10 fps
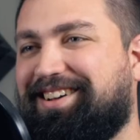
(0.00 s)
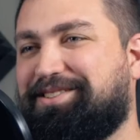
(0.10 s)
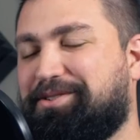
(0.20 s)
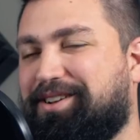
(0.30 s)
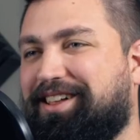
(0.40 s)

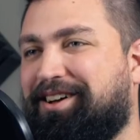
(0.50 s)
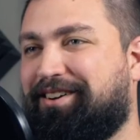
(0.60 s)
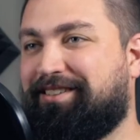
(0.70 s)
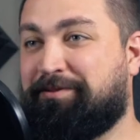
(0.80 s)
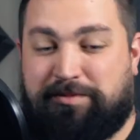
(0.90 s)
do
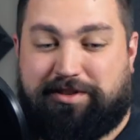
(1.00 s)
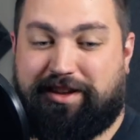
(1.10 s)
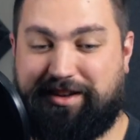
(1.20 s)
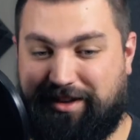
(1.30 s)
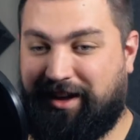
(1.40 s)
alone.
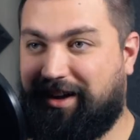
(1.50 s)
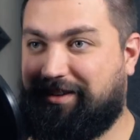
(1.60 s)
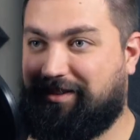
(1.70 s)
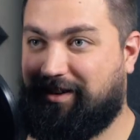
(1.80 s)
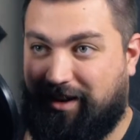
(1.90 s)
Yeah,
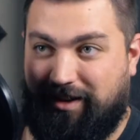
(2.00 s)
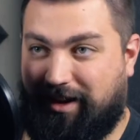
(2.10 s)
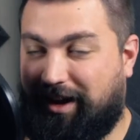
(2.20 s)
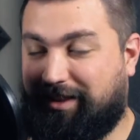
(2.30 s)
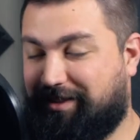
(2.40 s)

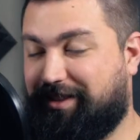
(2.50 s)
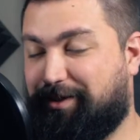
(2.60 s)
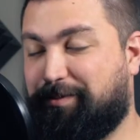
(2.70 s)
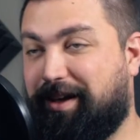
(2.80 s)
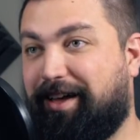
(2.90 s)
this
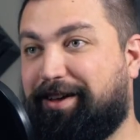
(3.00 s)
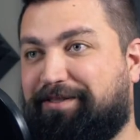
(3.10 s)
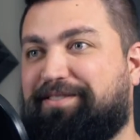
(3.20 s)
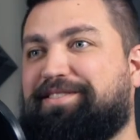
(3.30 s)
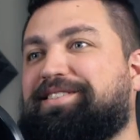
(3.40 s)
is my life.
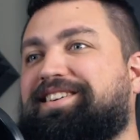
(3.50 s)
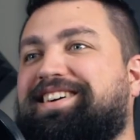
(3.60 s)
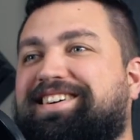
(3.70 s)
So.